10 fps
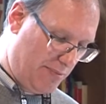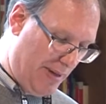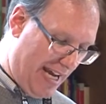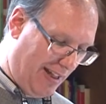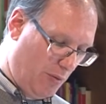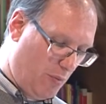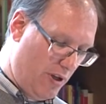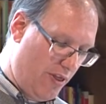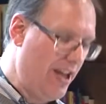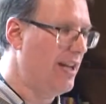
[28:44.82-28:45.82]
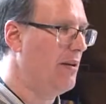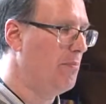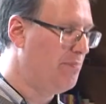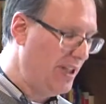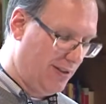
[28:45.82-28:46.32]
battle would
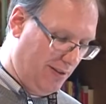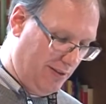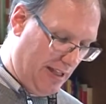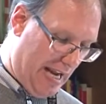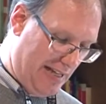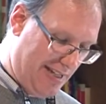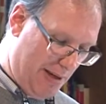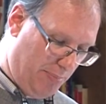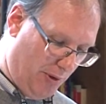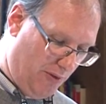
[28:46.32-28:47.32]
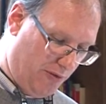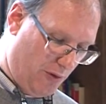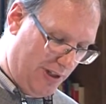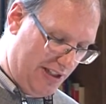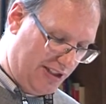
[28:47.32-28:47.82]
then build a temple
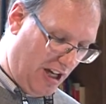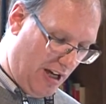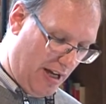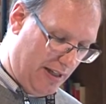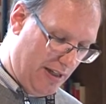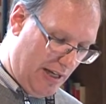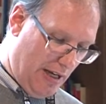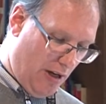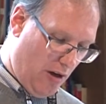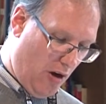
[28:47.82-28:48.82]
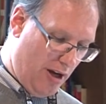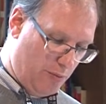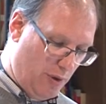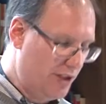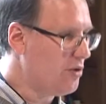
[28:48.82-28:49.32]
for his God,
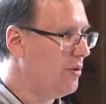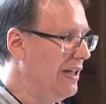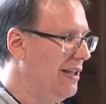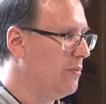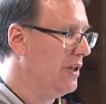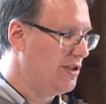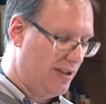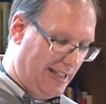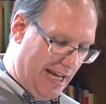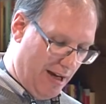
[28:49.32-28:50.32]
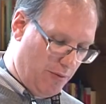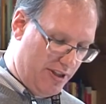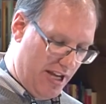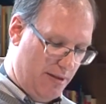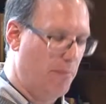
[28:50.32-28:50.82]
on which or in which the king
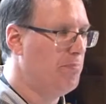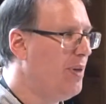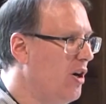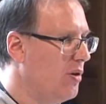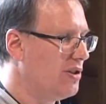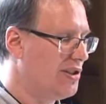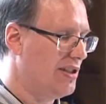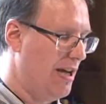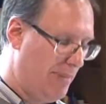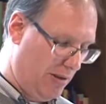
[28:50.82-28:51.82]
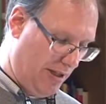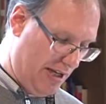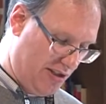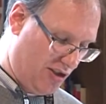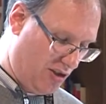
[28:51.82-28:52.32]
would then boast about
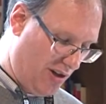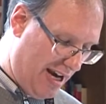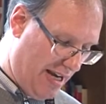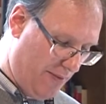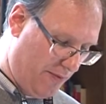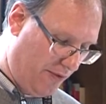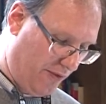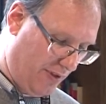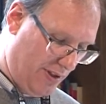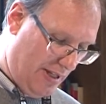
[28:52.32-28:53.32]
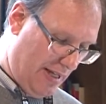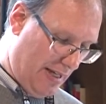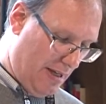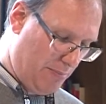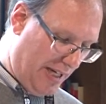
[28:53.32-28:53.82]
his triumph
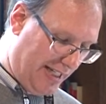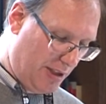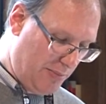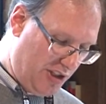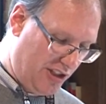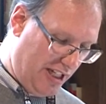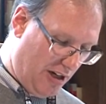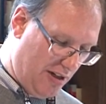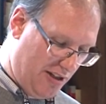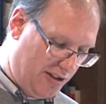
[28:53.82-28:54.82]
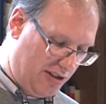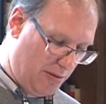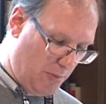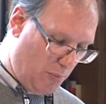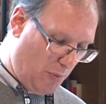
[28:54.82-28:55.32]
by commissioning artists
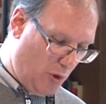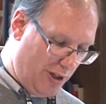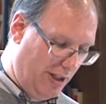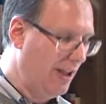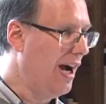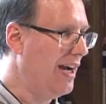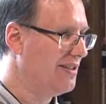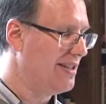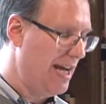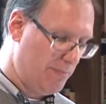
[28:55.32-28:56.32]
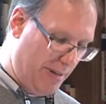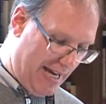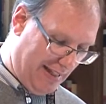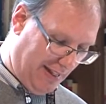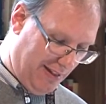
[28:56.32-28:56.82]
to memorialize that
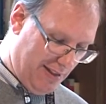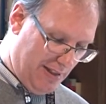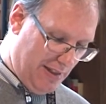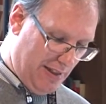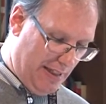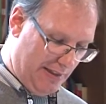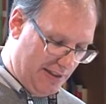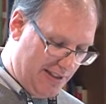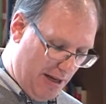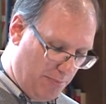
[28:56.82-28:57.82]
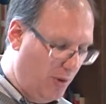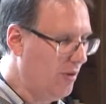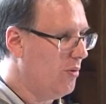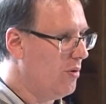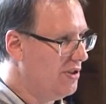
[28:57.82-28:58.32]
battle in the
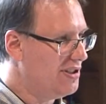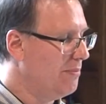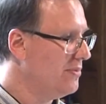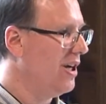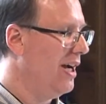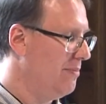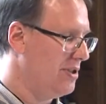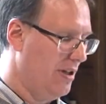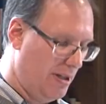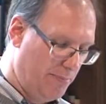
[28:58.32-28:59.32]
temple or sometimes on